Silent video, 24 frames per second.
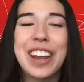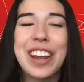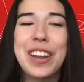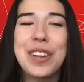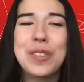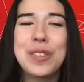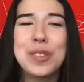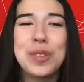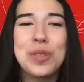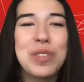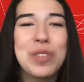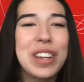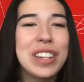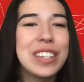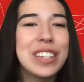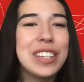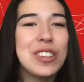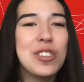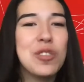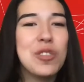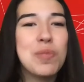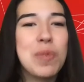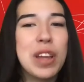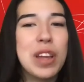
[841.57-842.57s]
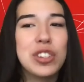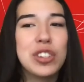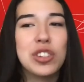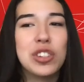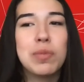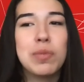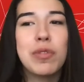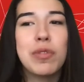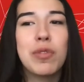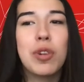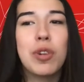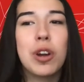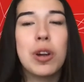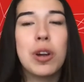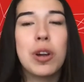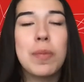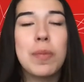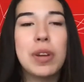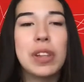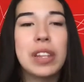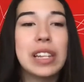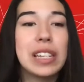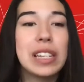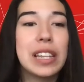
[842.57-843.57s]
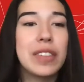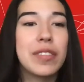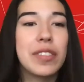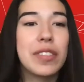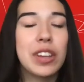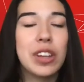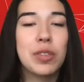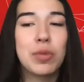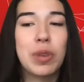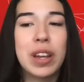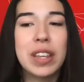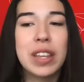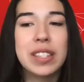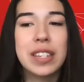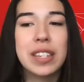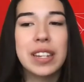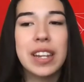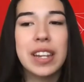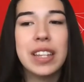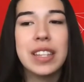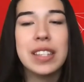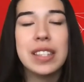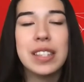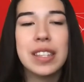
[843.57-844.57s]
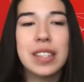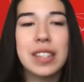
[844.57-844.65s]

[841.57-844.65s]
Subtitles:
And also, Rachel, you mentioned before about like living in residence.